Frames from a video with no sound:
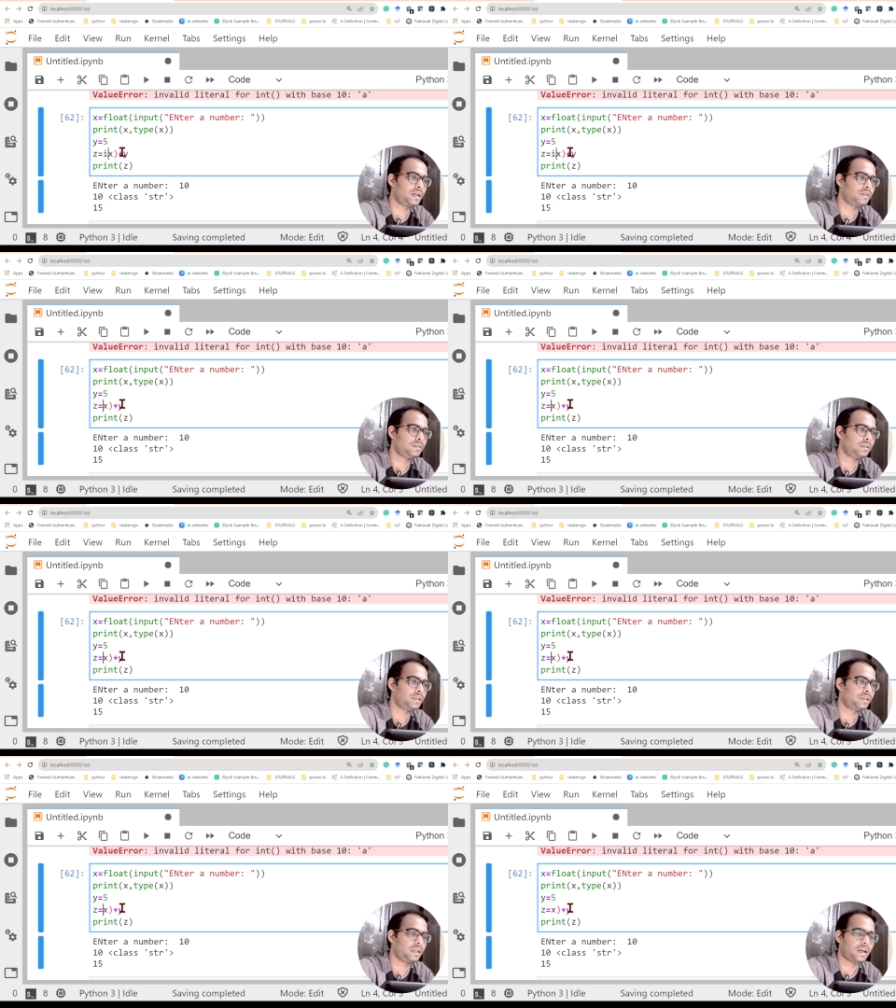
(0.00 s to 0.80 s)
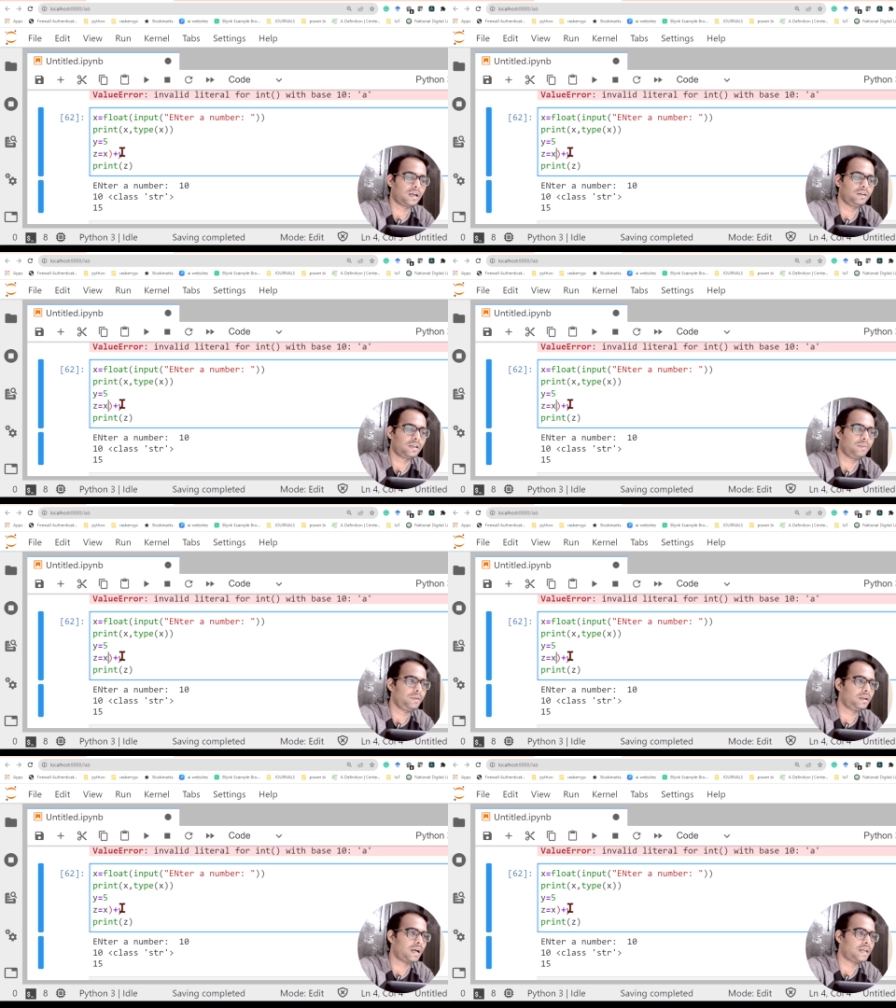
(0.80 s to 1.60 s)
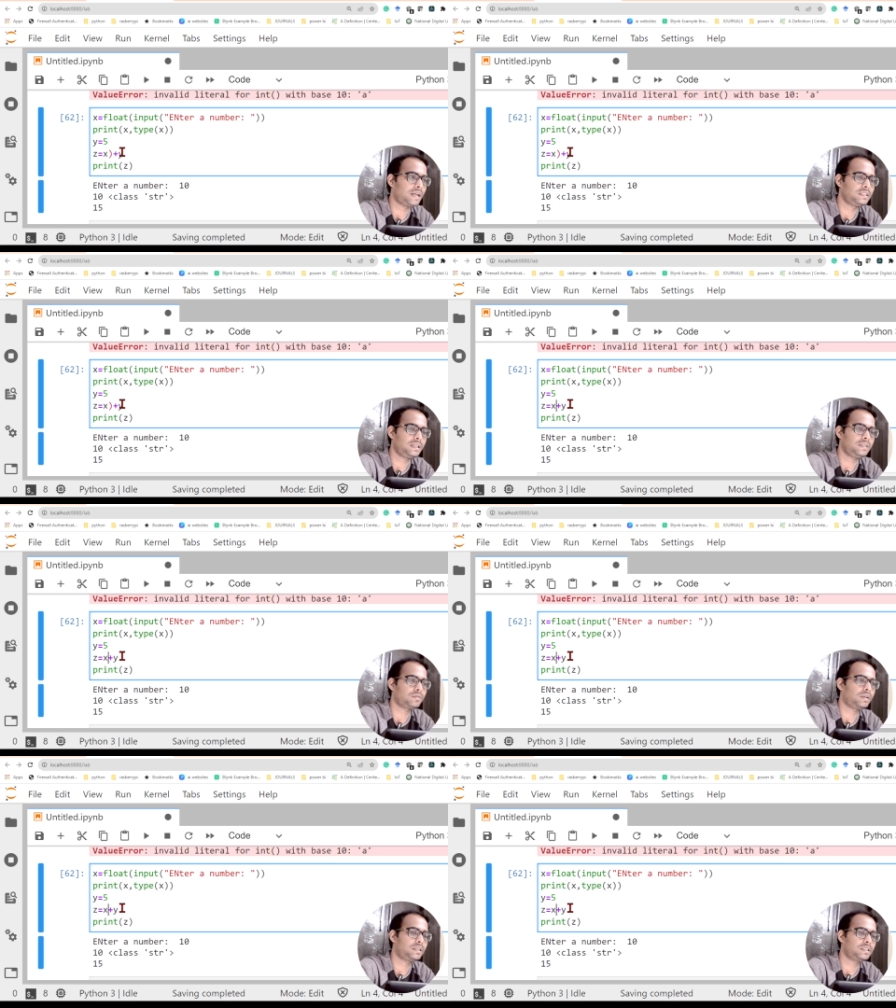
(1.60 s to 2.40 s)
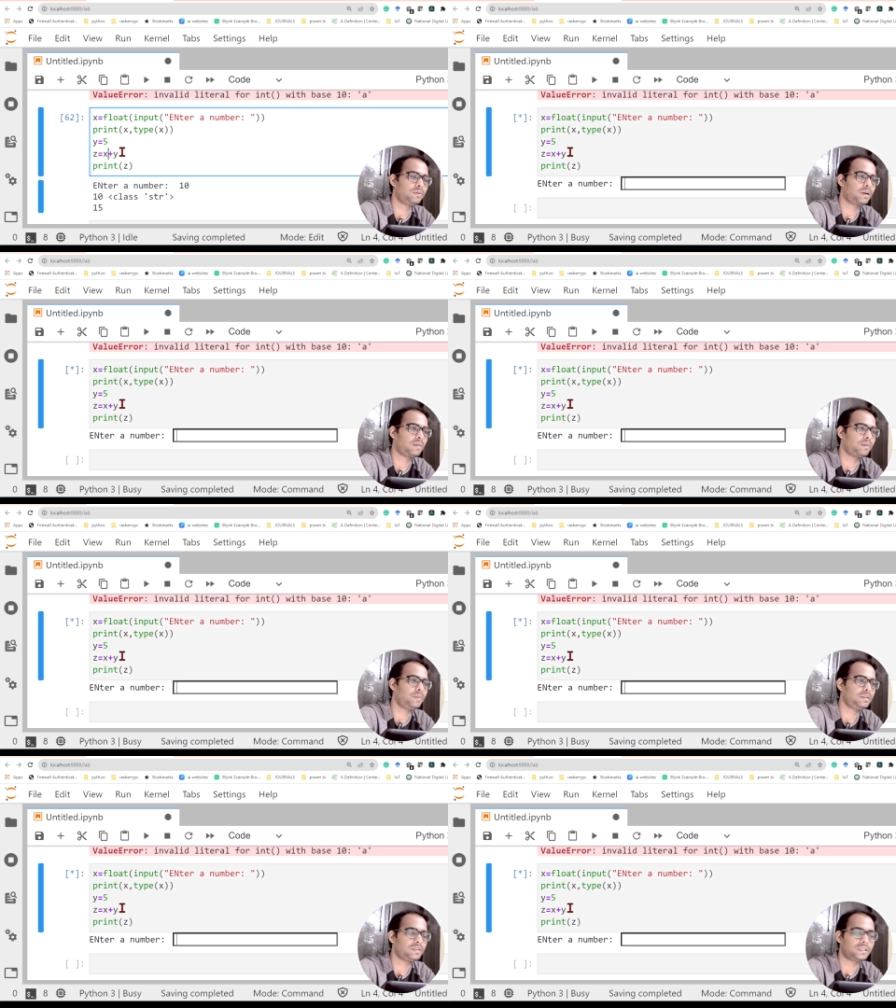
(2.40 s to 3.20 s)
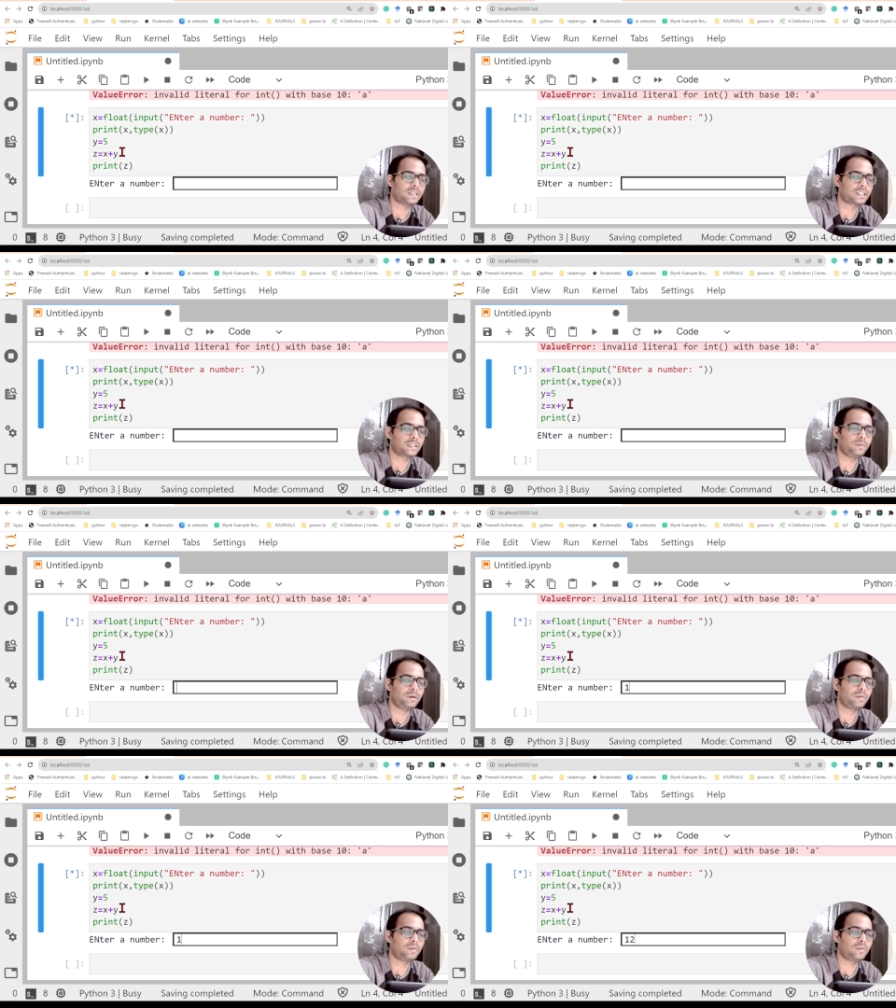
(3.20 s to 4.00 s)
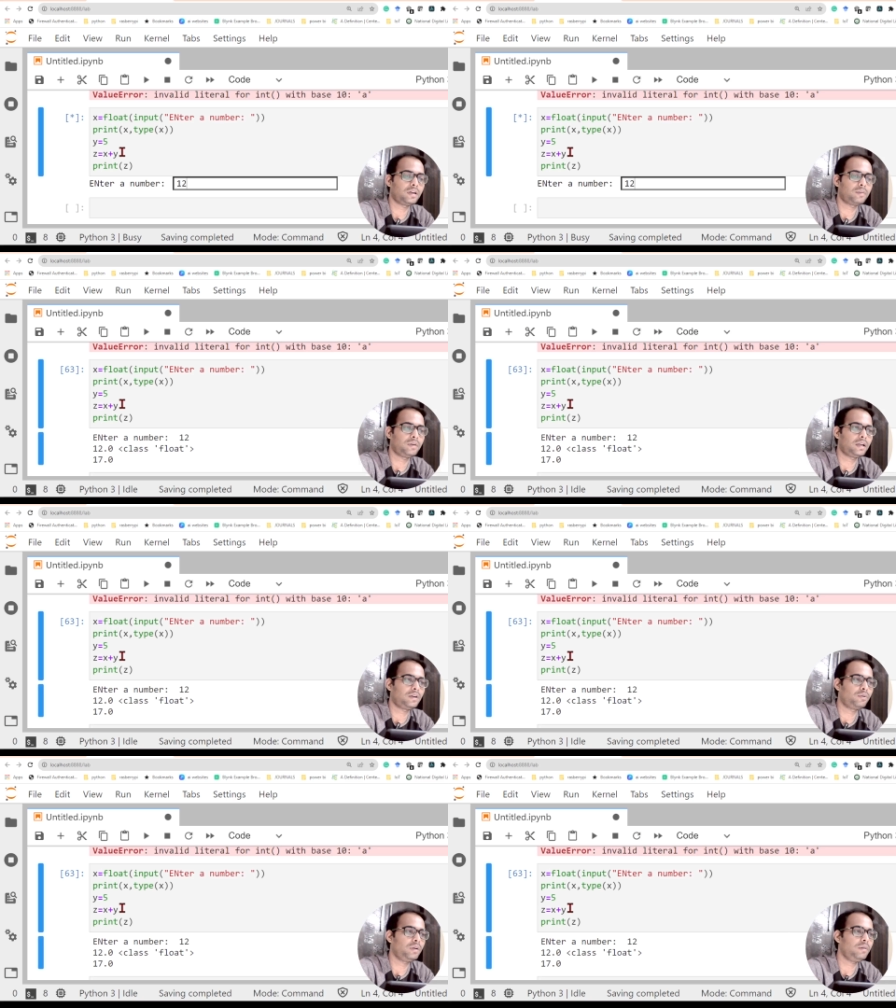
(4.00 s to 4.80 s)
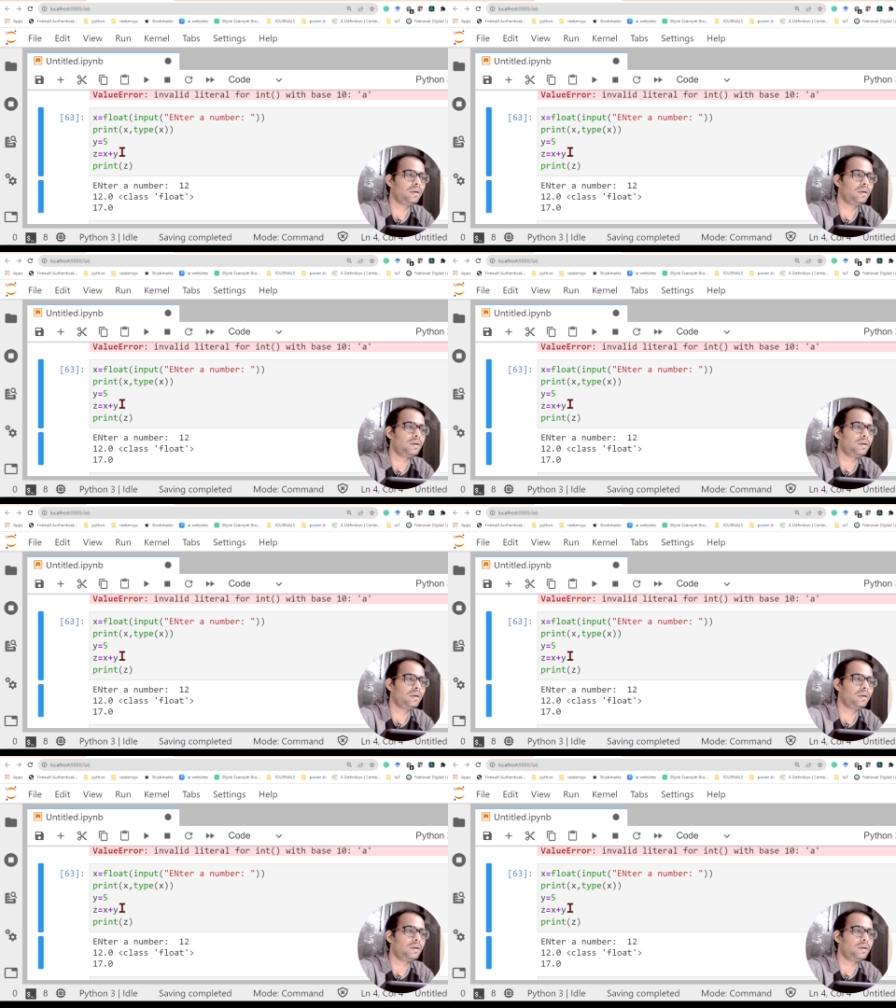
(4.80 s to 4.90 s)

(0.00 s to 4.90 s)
I will keep it as it is. So let's see what happens. It is asking me a number. Let me take 12,